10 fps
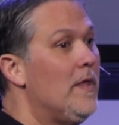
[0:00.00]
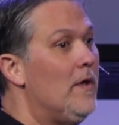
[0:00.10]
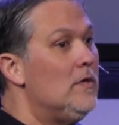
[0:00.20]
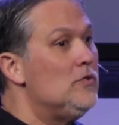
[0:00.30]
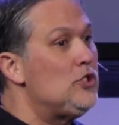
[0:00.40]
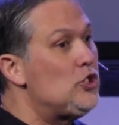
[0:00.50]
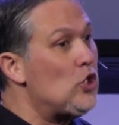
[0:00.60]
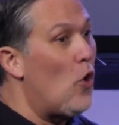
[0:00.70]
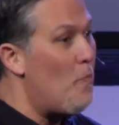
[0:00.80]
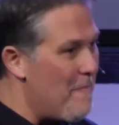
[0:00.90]

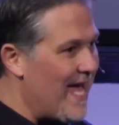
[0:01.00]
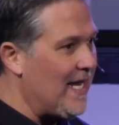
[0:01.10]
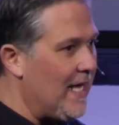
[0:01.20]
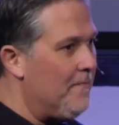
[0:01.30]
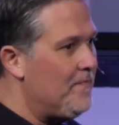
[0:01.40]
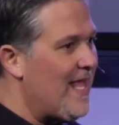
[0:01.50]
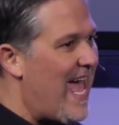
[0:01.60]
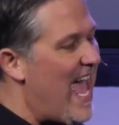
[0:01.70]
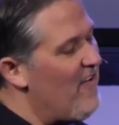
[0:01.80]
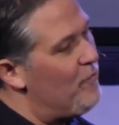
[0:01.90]
so many
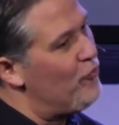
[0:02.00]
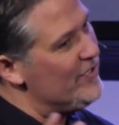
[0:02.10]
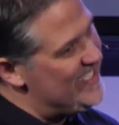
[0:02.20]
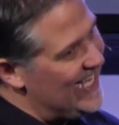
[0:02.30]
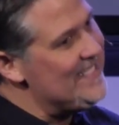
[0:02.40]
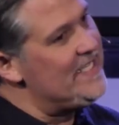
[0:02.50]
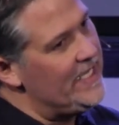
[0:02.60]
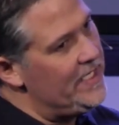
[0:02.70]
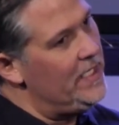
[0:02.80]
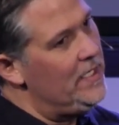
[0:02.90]
have
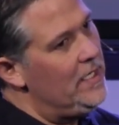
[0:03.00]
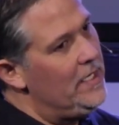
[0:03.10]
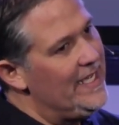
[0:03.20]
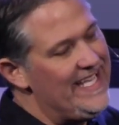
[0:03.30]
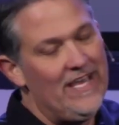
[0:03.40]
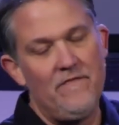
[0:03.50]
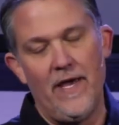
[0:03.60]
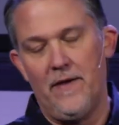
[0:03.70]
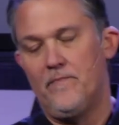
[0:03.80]
presented giving